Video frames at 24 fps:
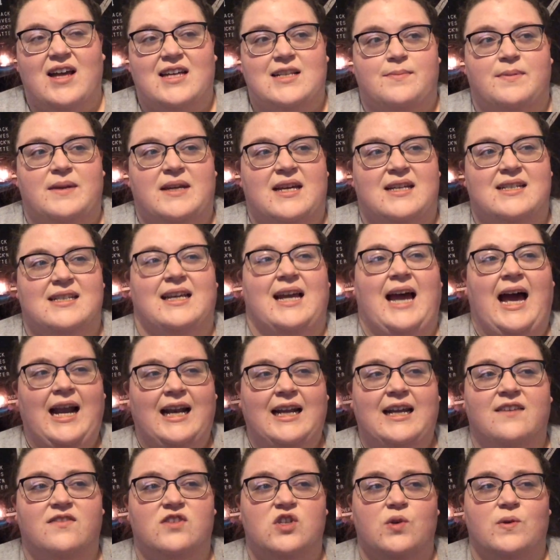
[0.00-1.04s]
is because it kind of
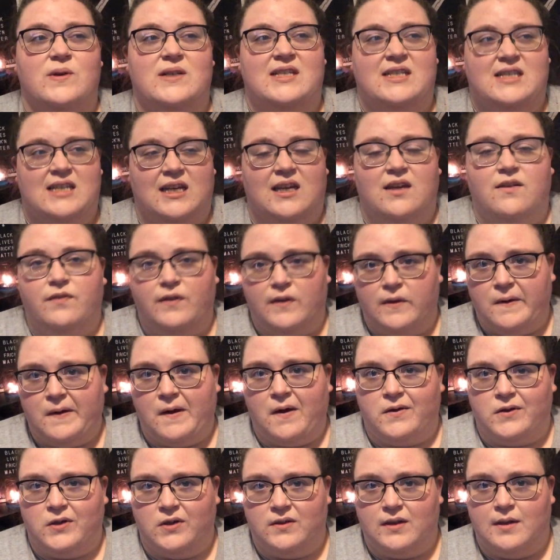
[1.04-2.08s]
gives you a sticky feeling
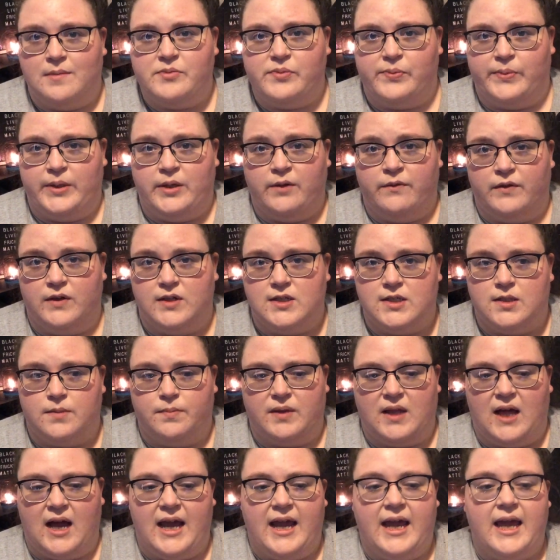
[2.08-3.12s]
on your lips when you first
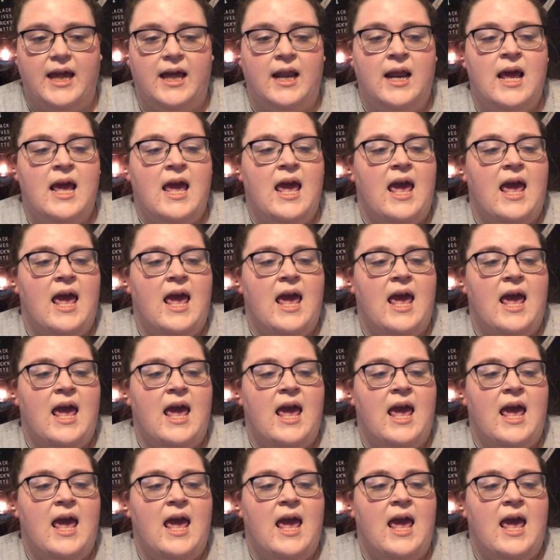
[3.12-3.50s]
apply it.